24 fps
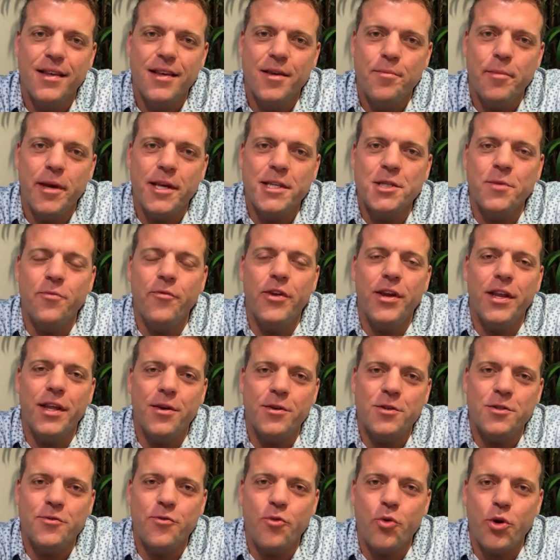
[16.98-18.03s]
make some
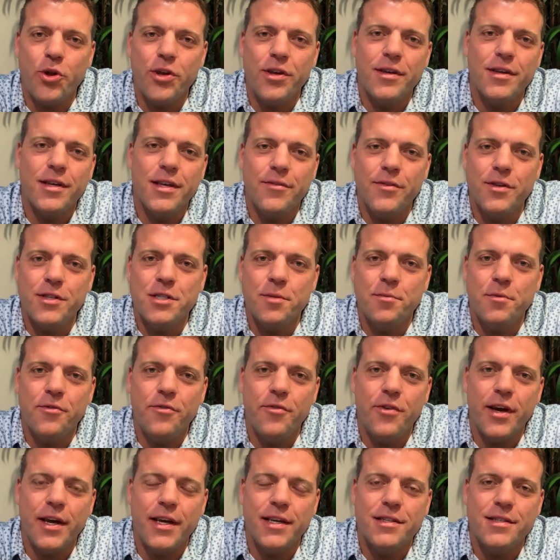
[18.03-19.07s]
videos for you, give you some
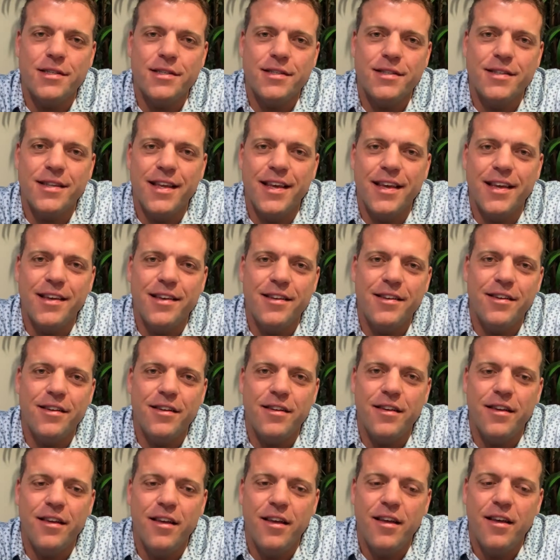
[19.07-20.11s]
advice.
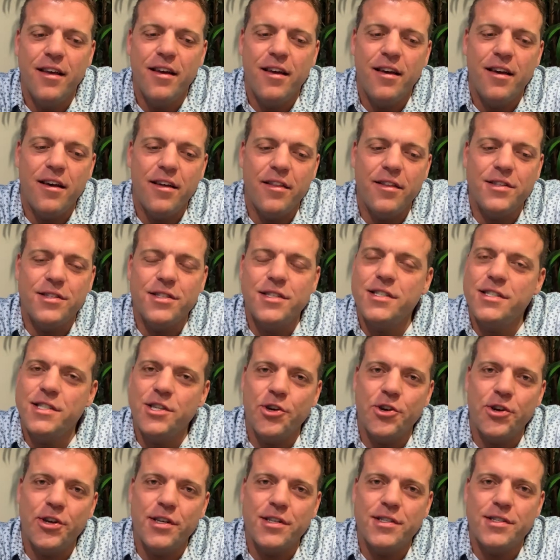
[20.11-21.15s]
And this is
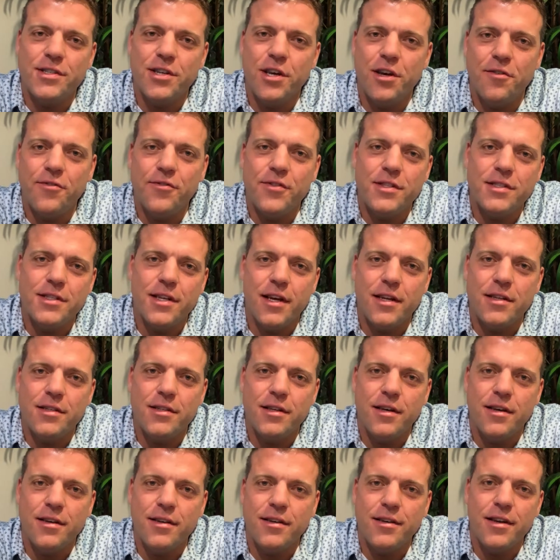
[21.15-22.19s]
serious stuff. It's not
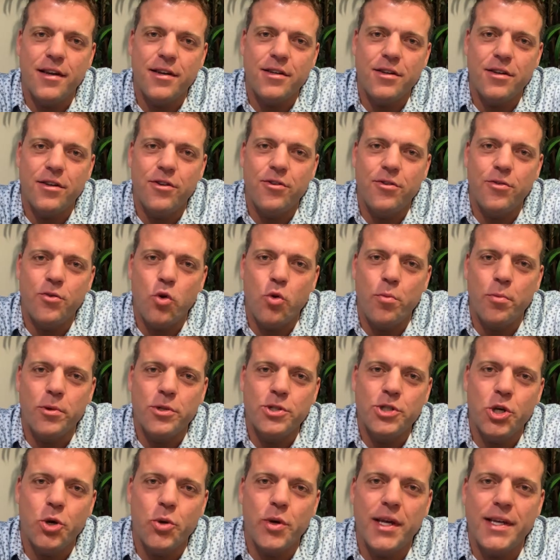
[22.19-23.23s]
your normal
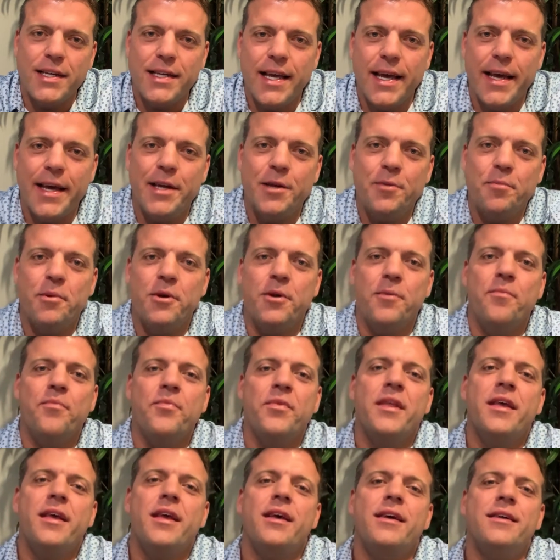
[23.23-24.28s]
joking dad, but
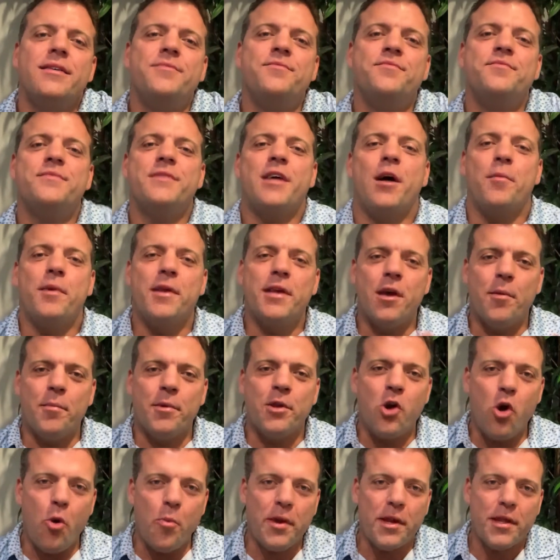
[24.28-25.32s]
I'll be coming
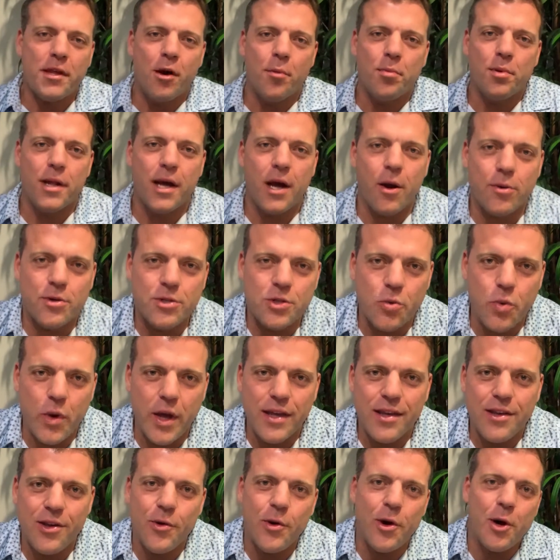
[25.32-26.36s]
home in a couple hours to
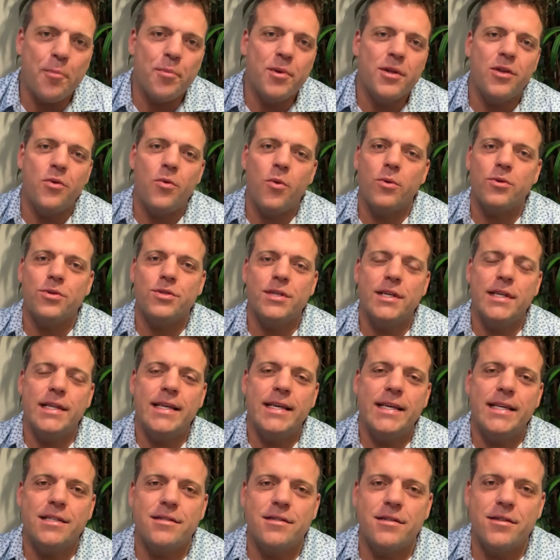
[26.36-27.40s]
wake you up, and you won't see
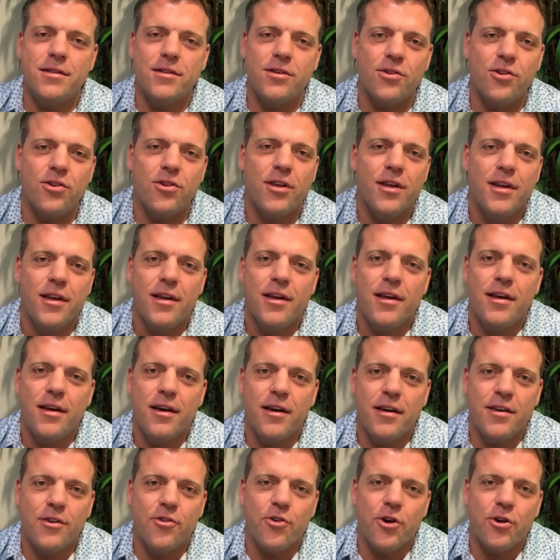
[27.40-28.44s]
these until
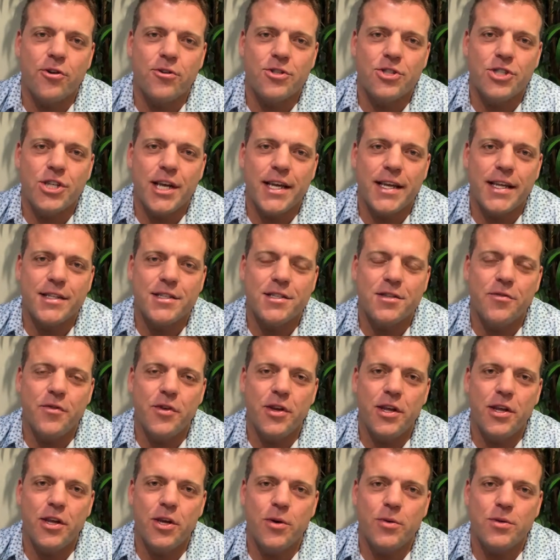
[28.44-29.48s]
your Uncle Jay gets the
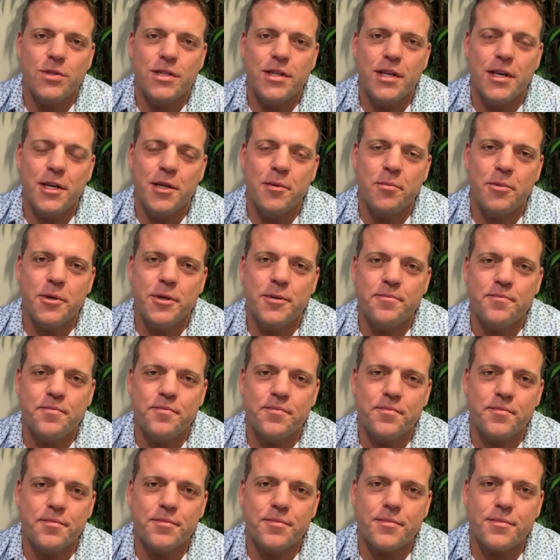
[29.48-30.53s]
videos done. But
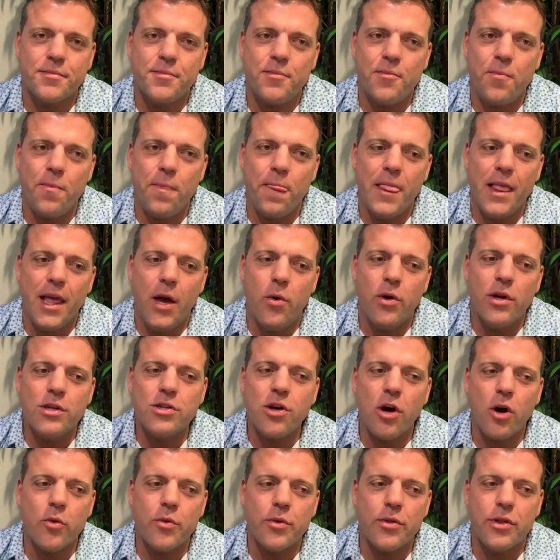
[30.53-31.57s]
I want to
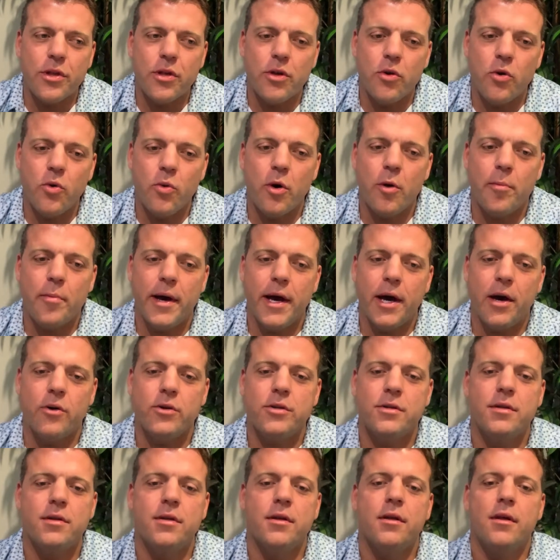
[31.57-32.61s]
talk with you about